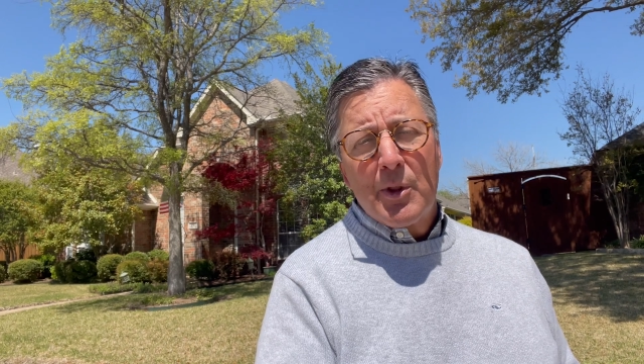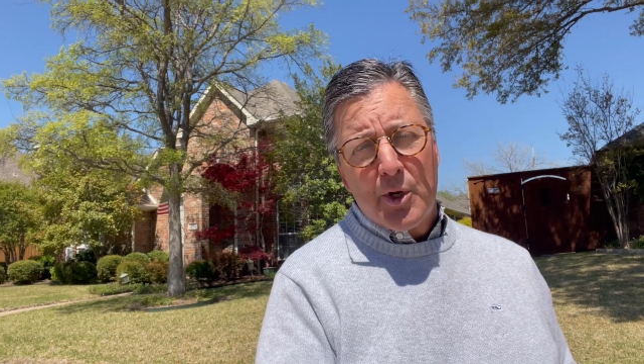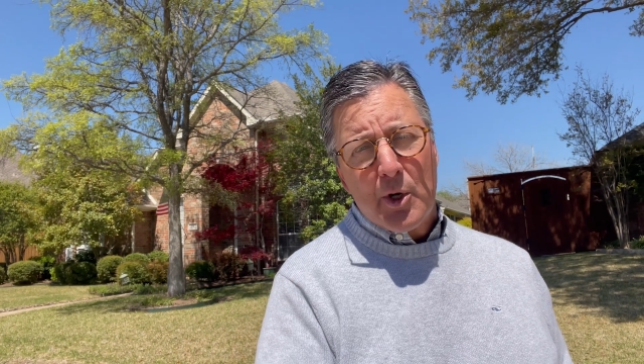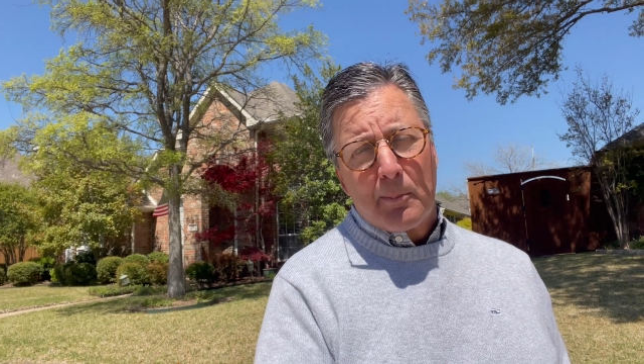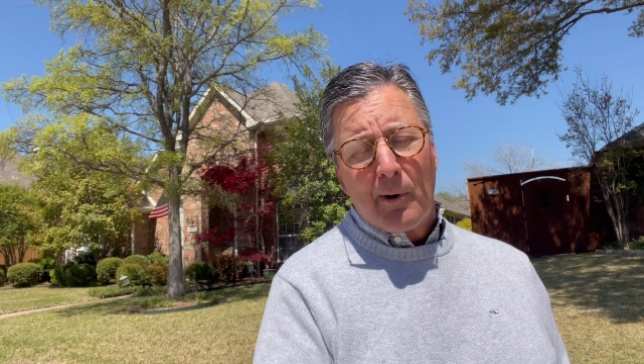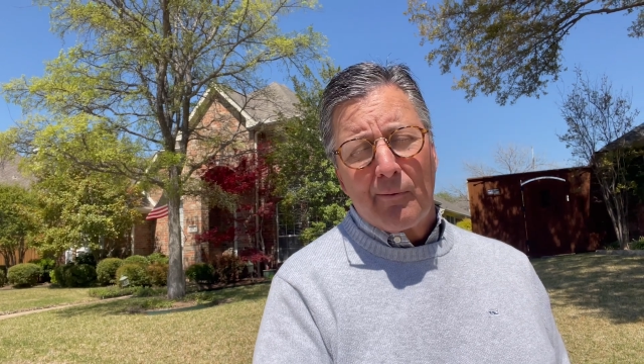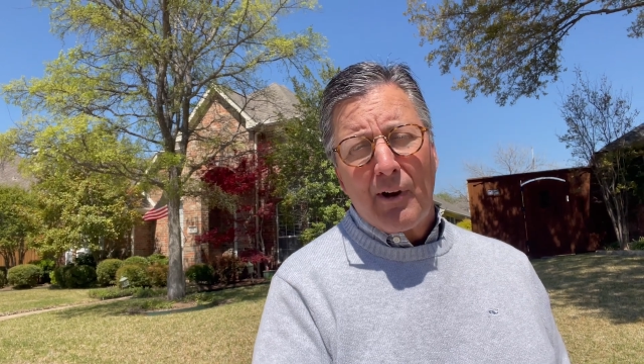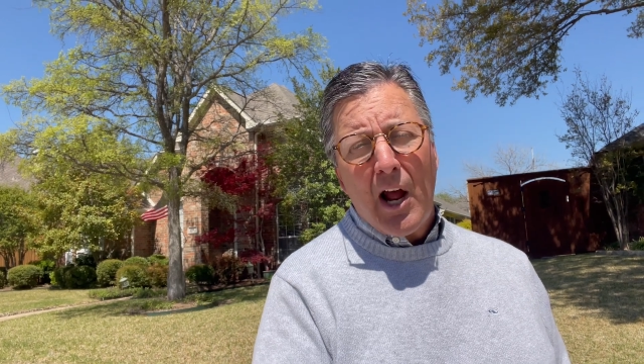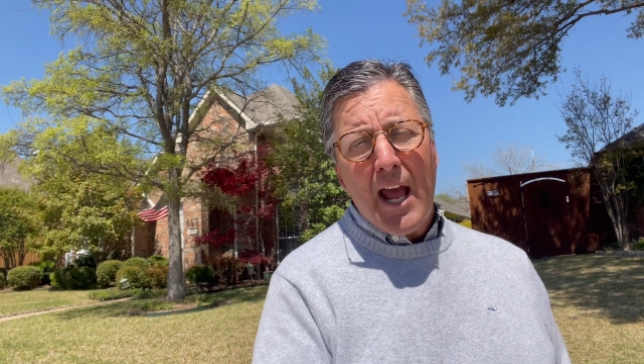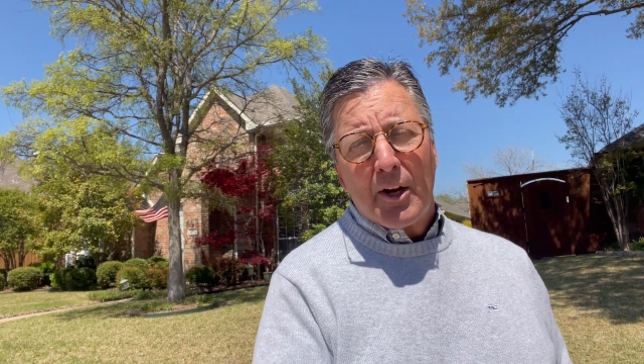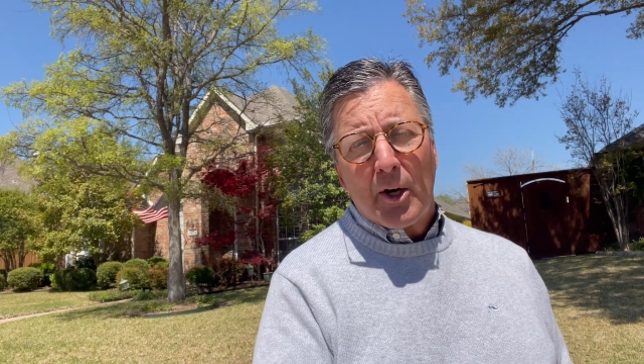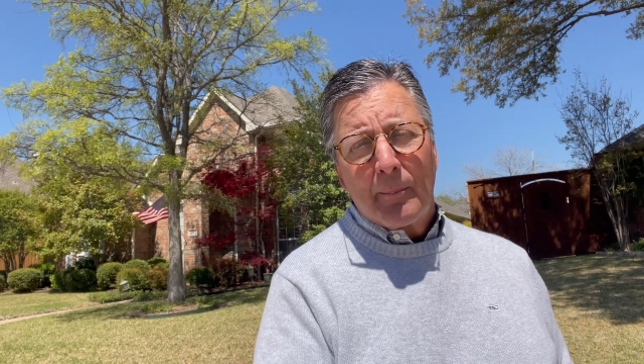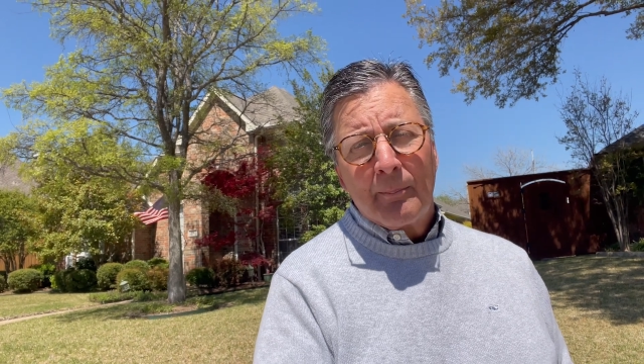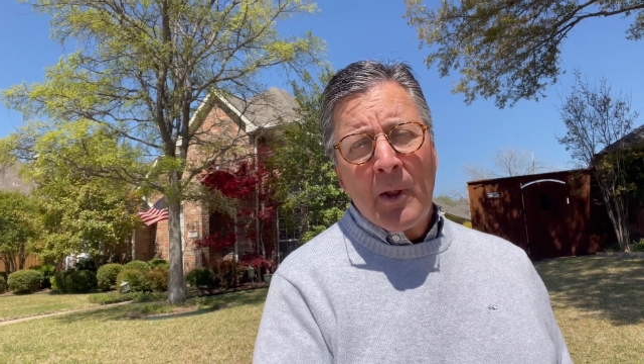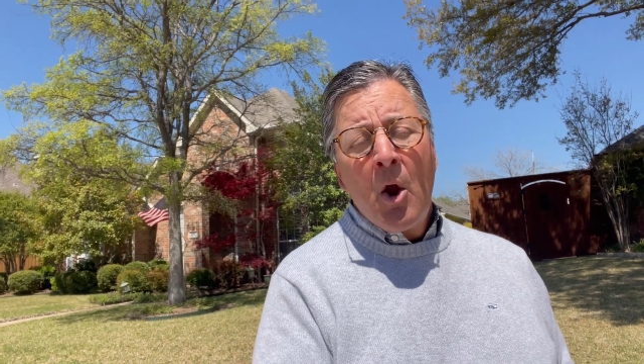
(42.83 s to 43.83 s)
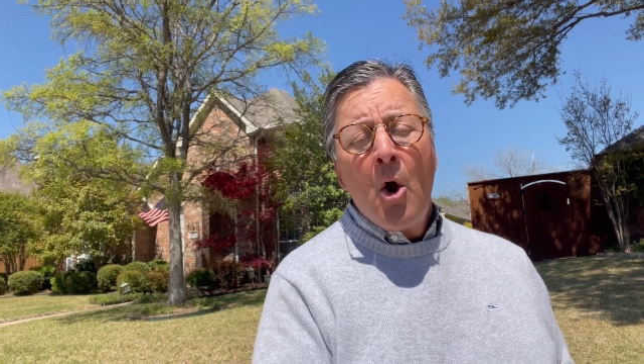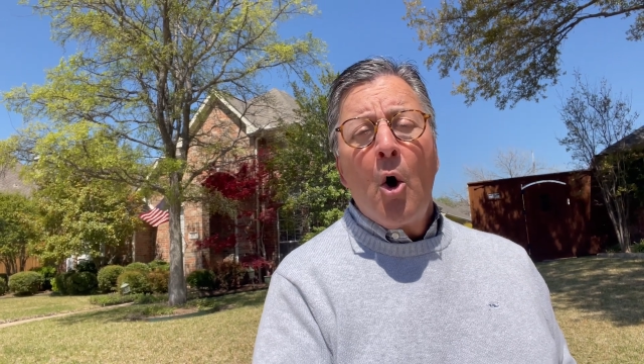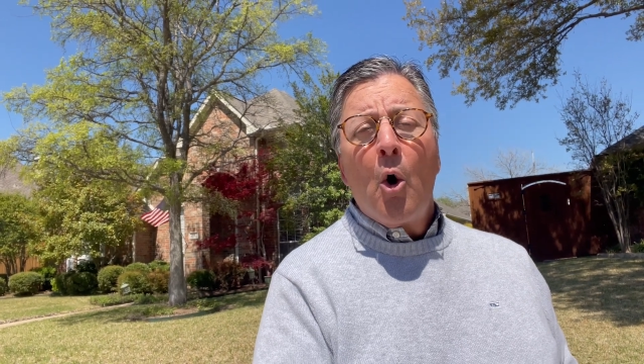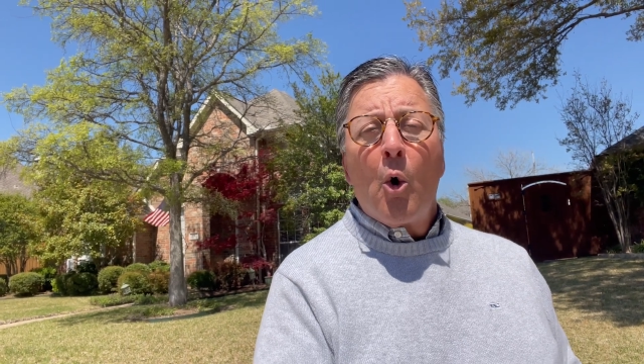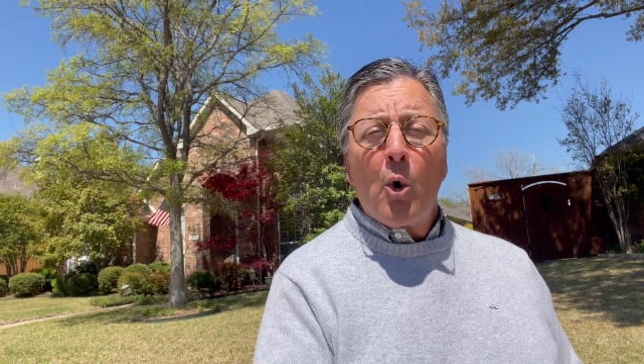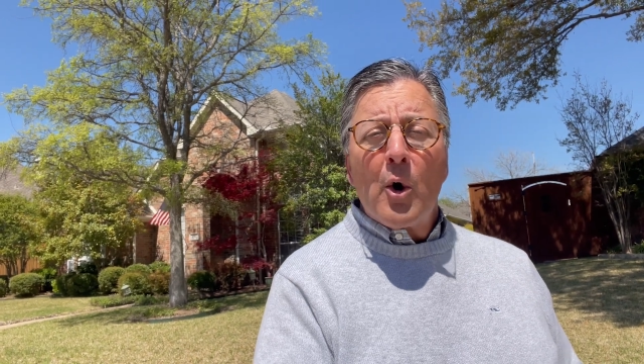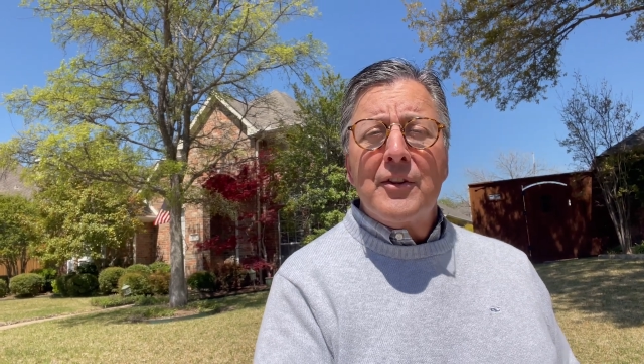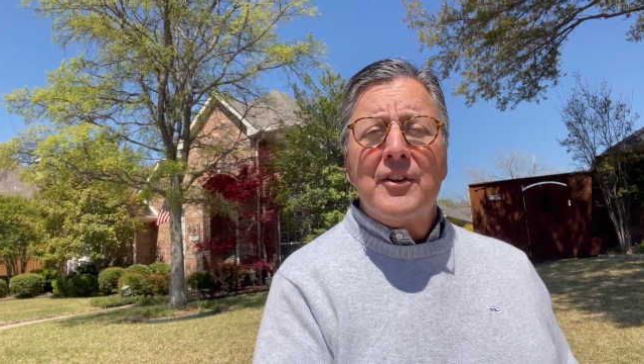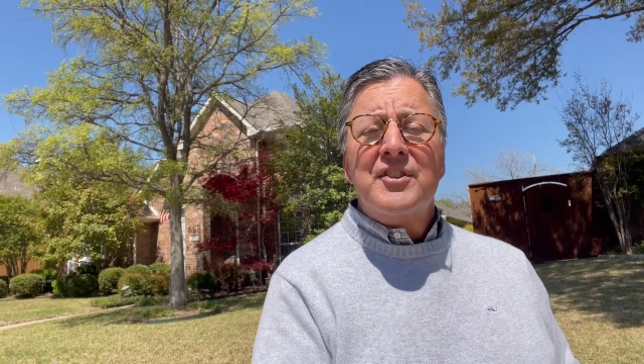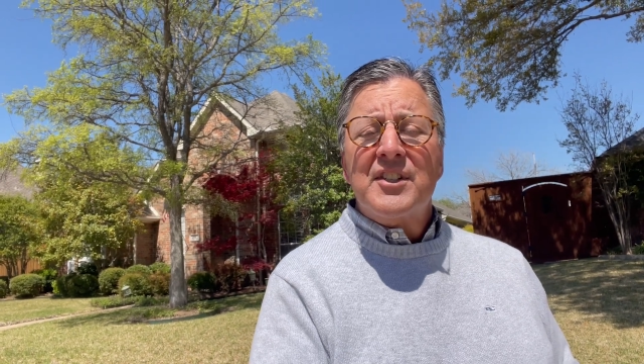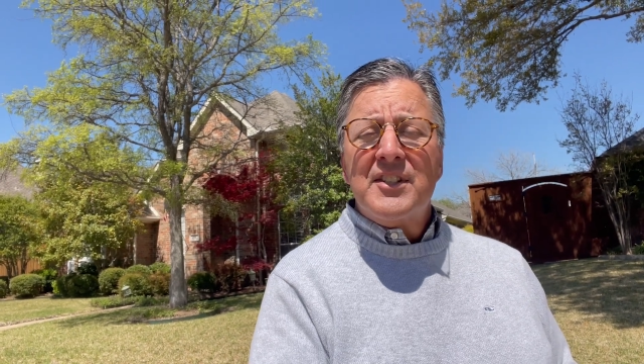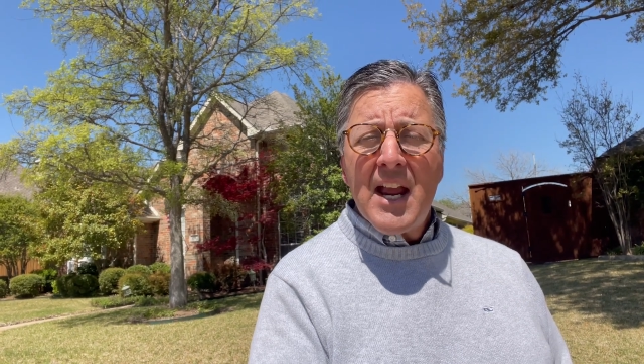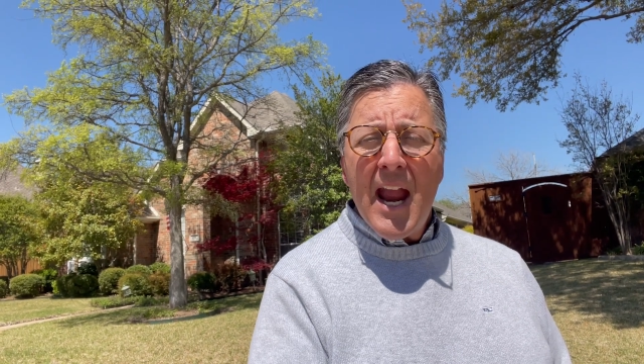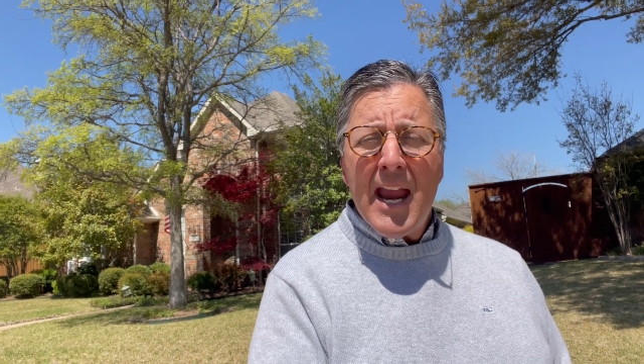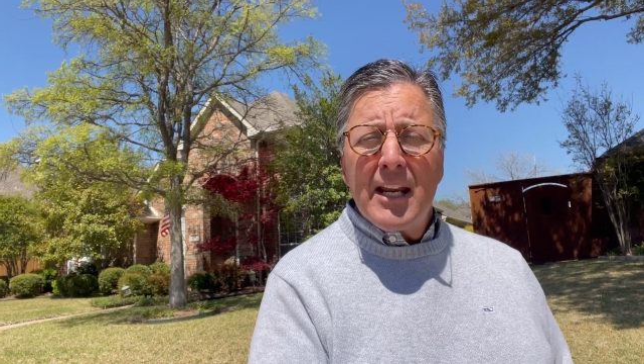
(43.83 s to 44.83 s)
with your provider or the
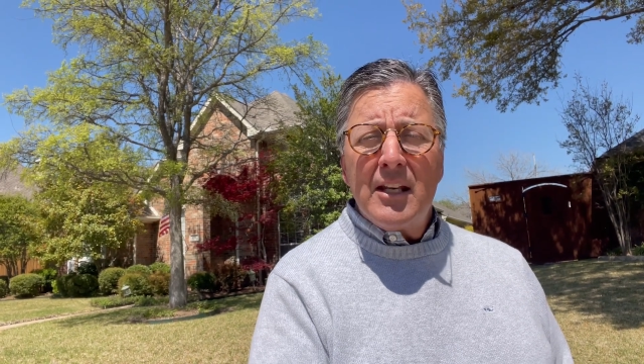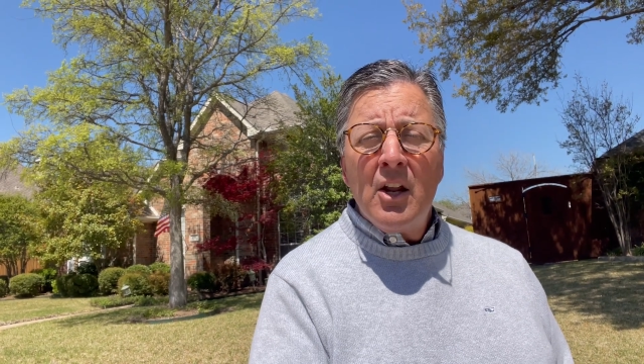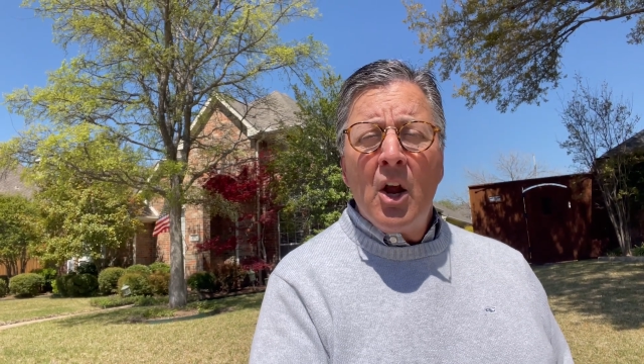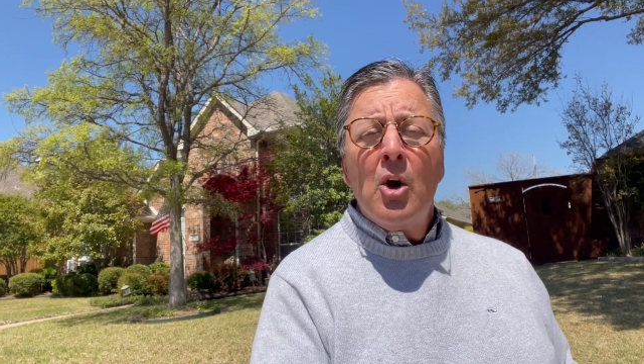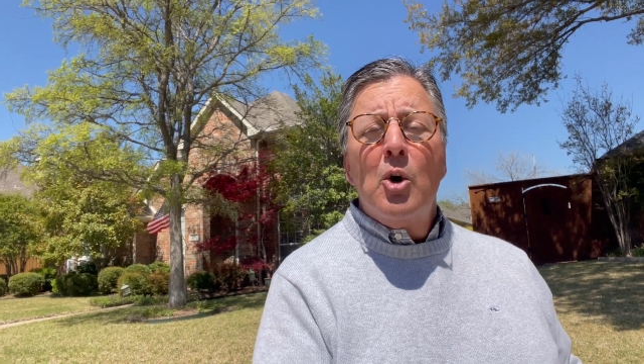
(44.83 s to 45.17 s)
state